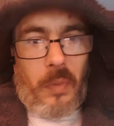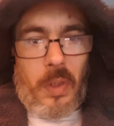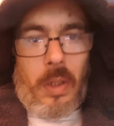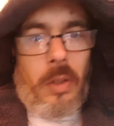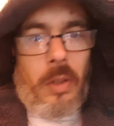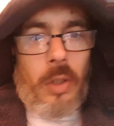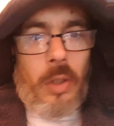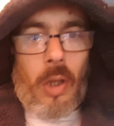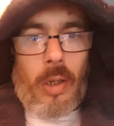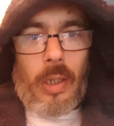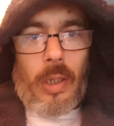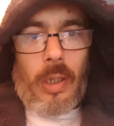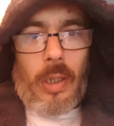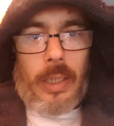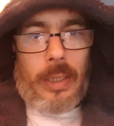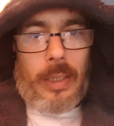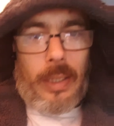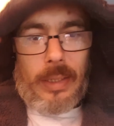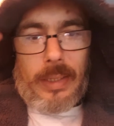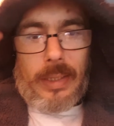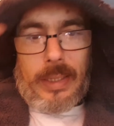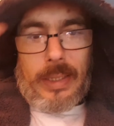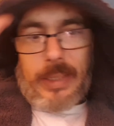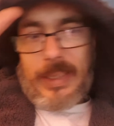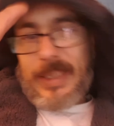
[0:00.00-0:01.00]
Not looking like
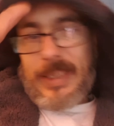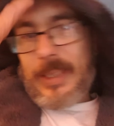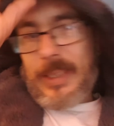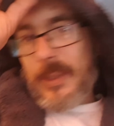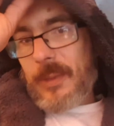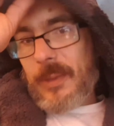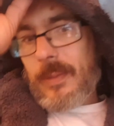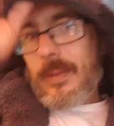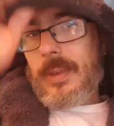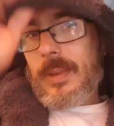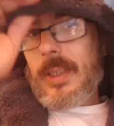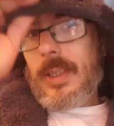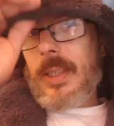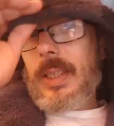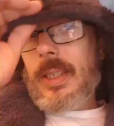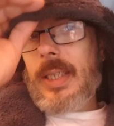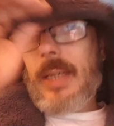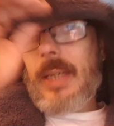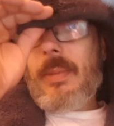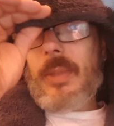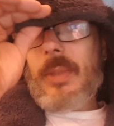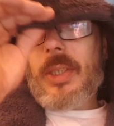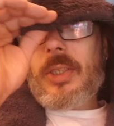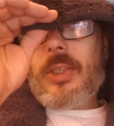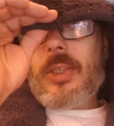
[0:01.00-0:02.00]
this though. Gonna get
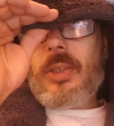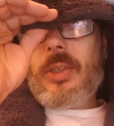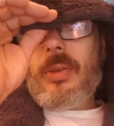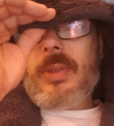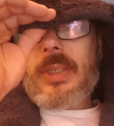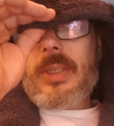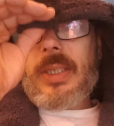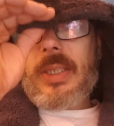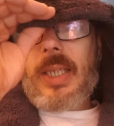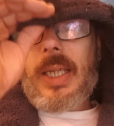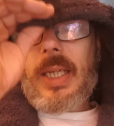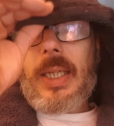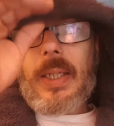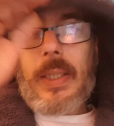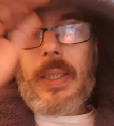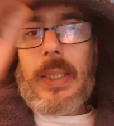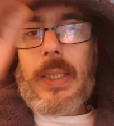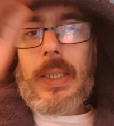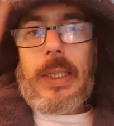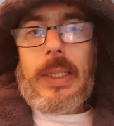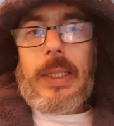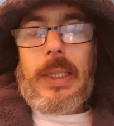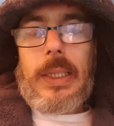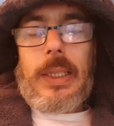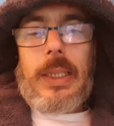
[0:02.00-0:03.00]
my suit and tie on.
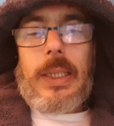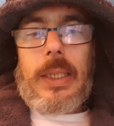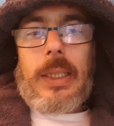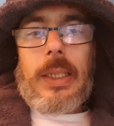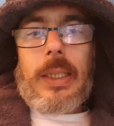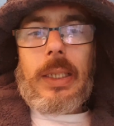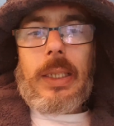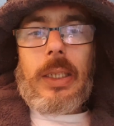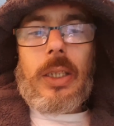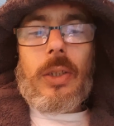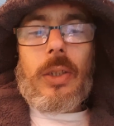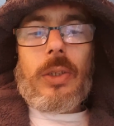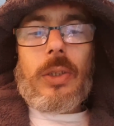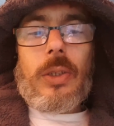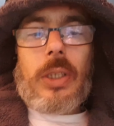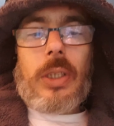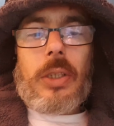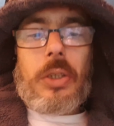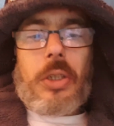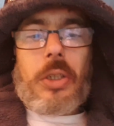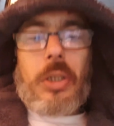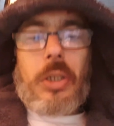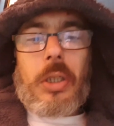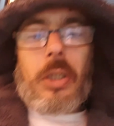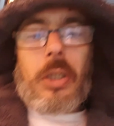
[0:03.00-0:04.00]
Gonna go to the
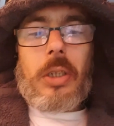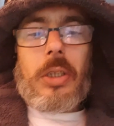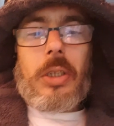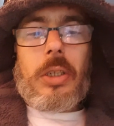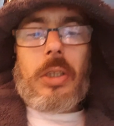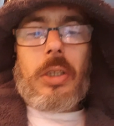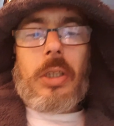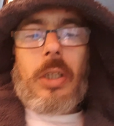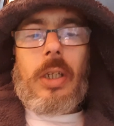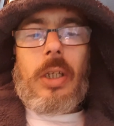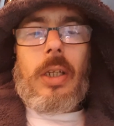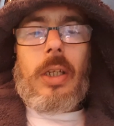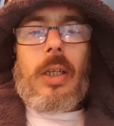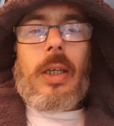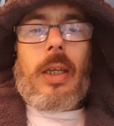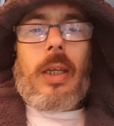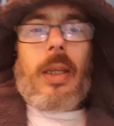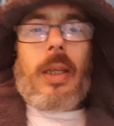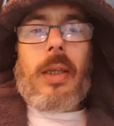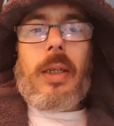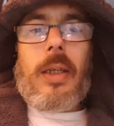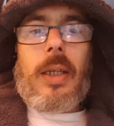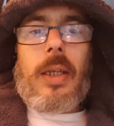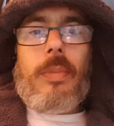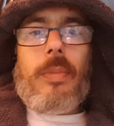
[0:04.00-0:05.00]
church, and
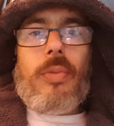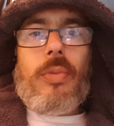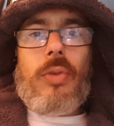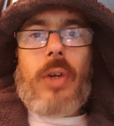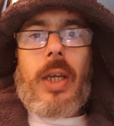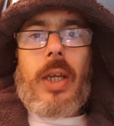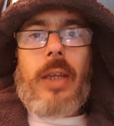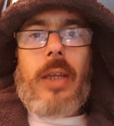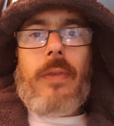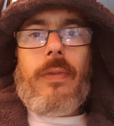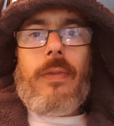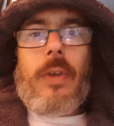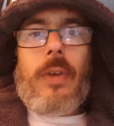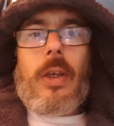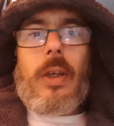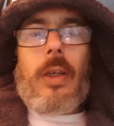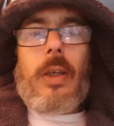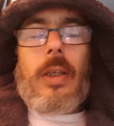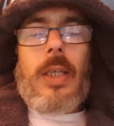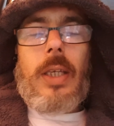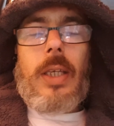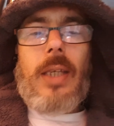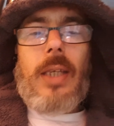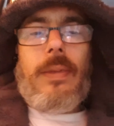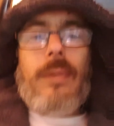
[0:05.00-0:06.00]
I'm gonna pray for
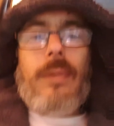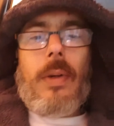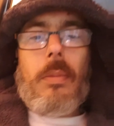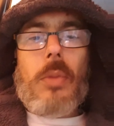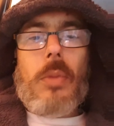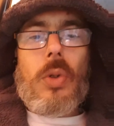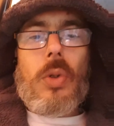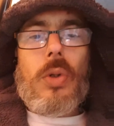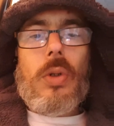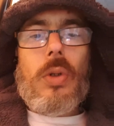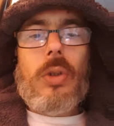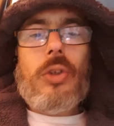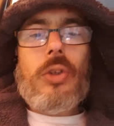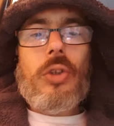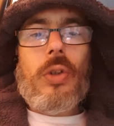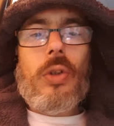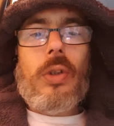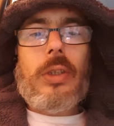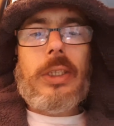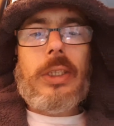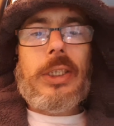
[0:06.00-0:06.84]
Kiefer Moore, Jordan